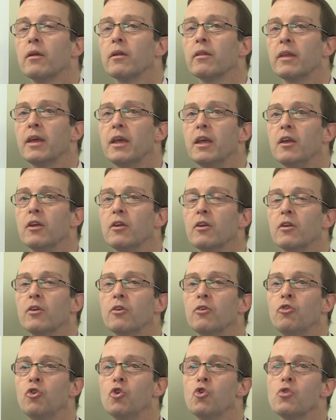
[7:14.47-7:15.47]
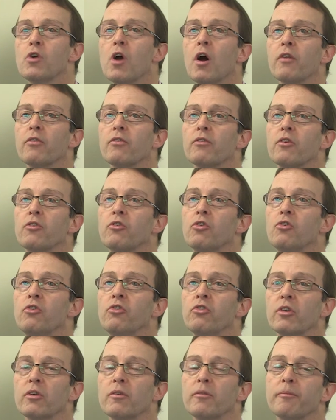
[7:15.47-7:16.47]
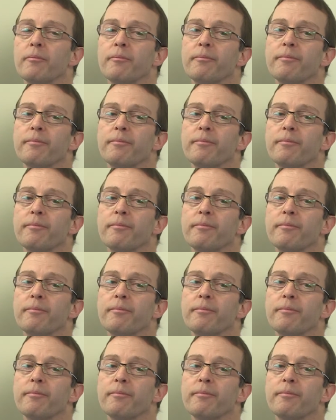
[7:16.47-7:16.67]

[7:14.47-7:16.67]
The new constitution